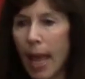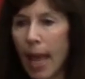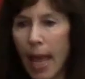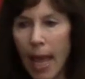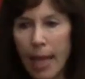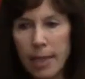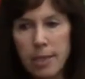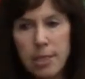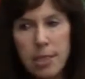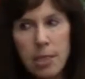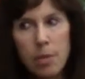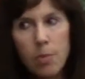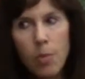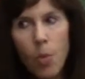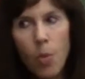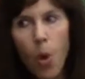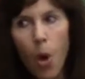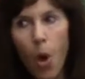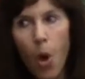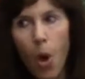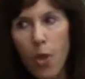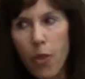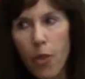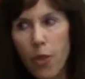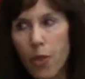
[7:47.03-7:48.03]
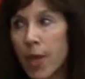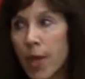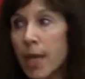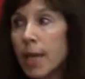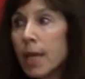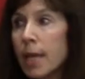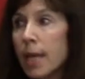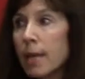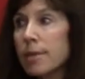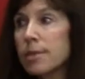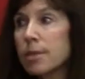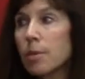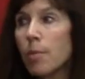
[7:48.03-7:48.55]
and some
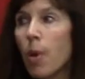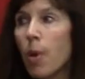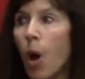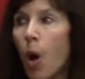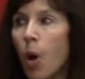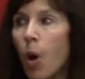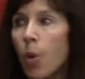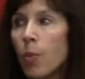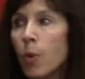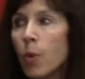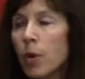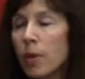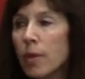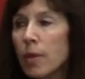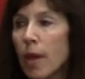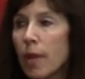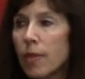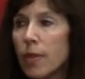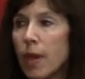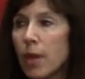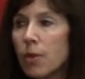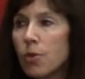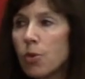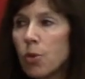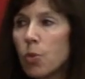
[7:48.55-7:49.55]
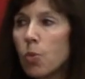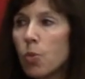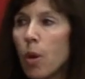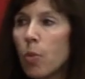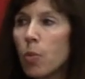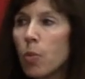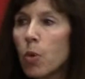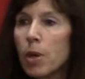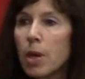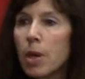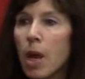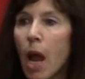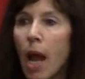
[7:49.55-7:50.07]
thinking, some homework that they do when
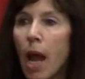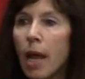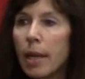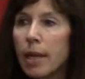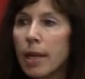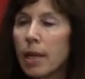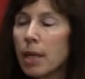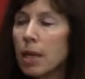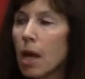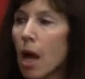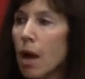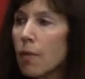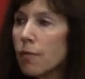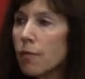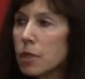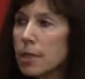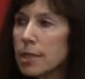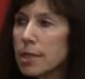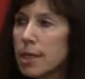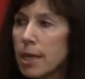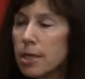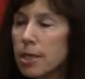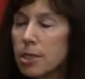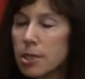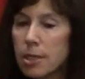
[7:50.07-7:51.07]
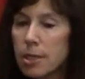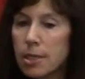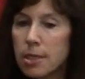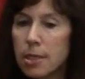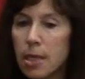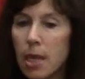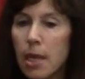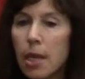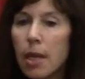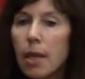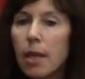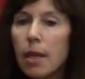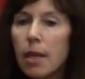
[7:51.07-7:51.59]
we're not in conversations,
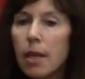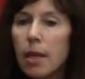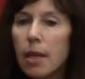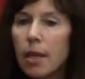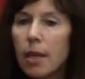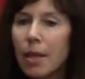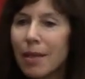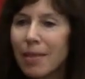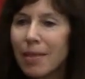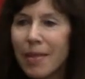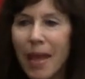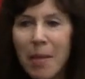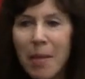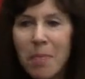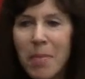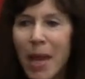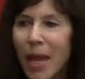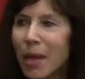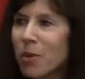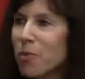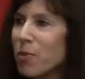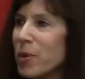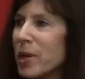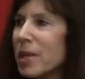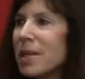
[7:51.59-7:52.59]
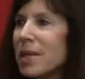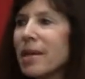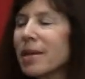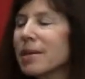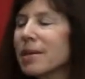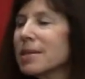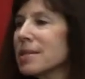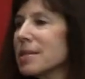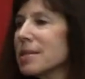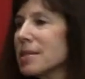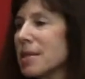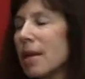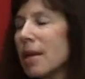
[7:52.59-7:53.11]
they make really
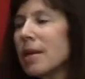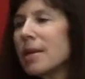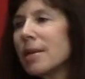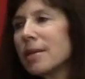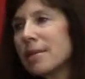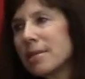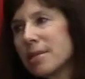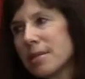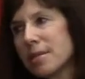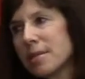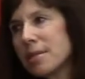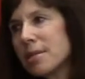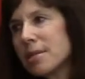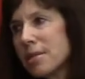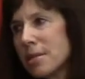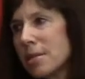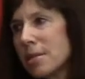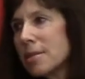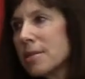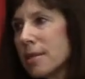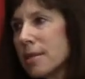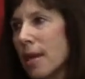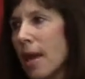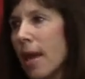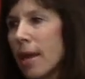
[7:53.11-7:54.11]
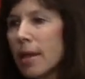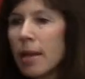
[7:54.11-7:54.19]
exciting decisions. And